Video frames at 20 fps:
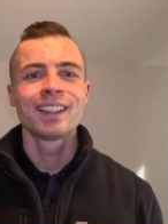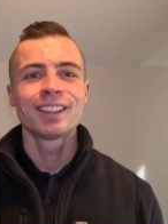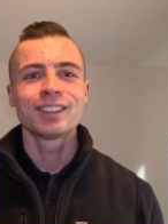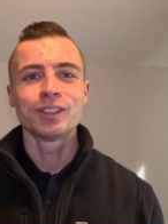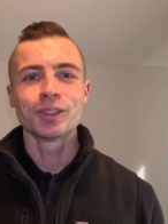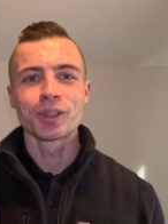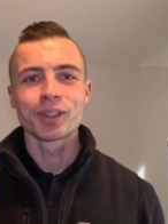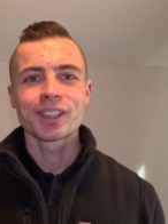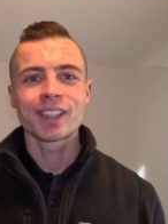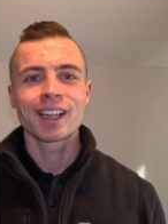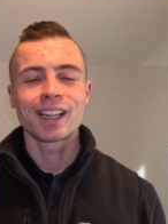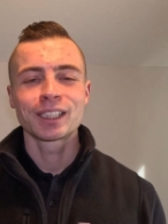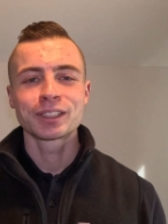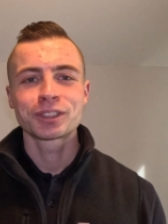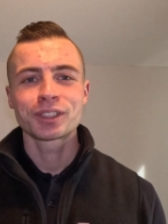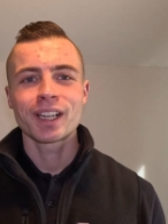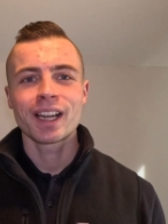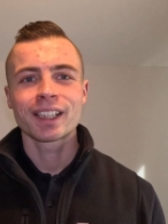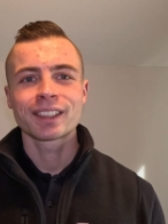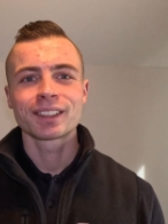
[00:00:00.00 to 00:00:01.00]
your
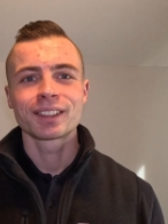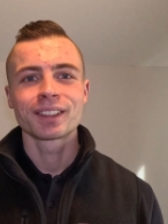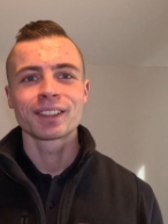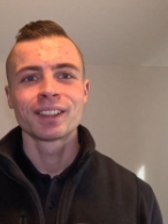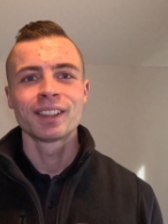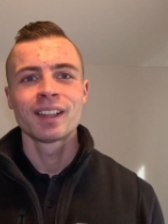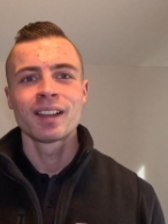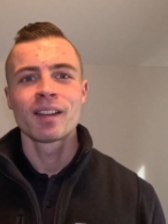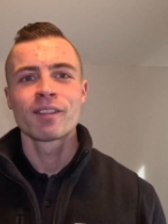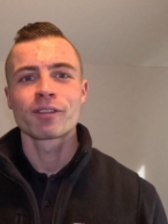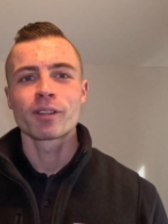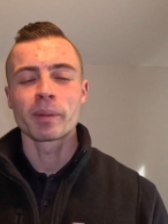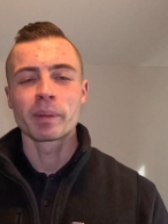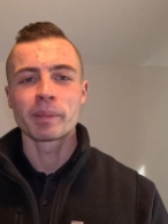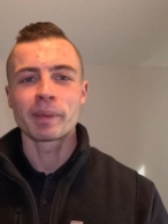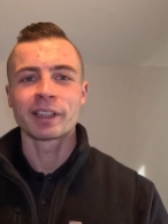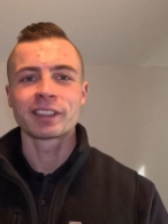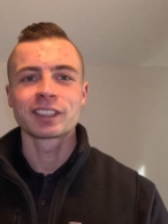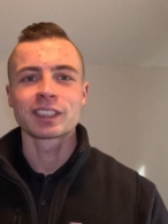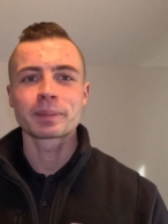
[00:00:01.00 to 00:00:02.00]
contractor from
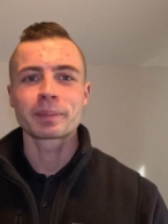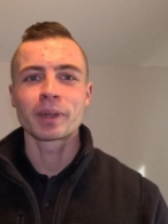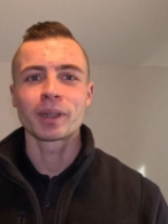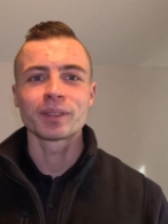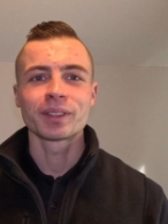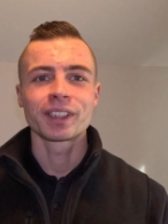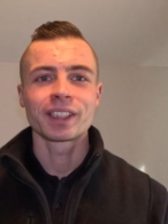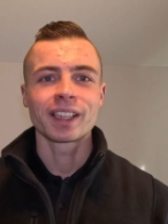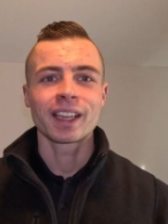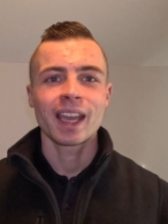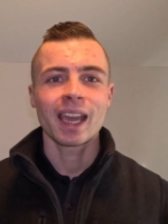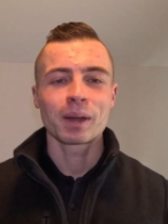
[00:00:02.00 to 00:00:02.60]
Momentous Building,